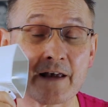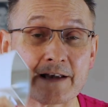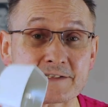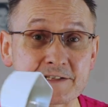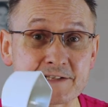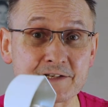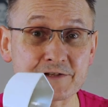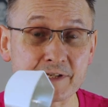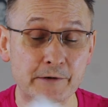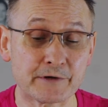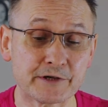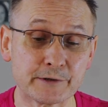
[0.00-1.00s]
It's essentially
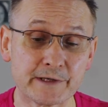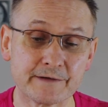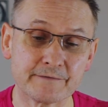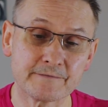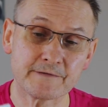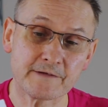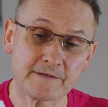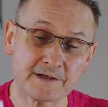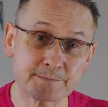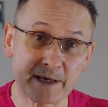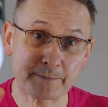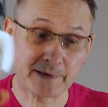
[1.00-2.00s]
how you do it.
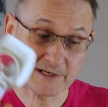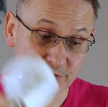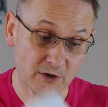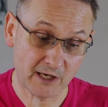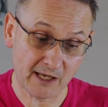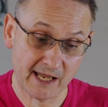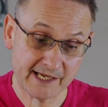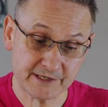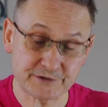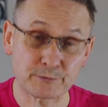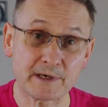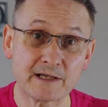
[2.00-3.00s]
This bad boy's got a light
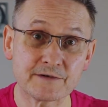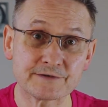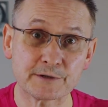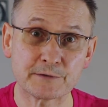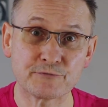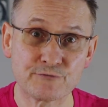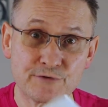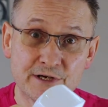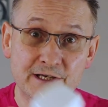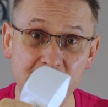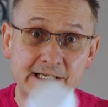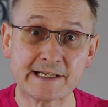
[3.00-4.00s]
as well, so it
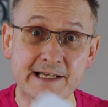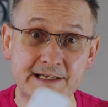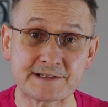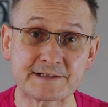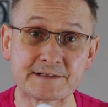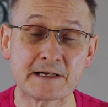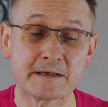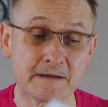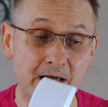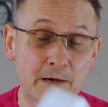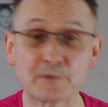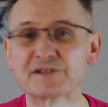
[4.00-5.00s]
really is,
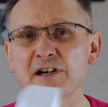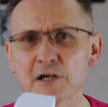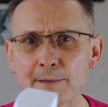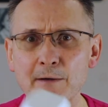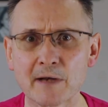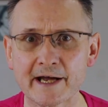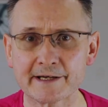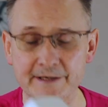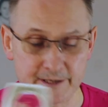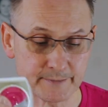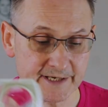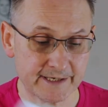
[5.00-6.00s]
and we'll talk about lighting
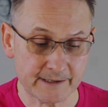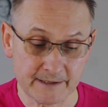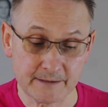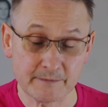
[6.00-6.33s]
in a minute.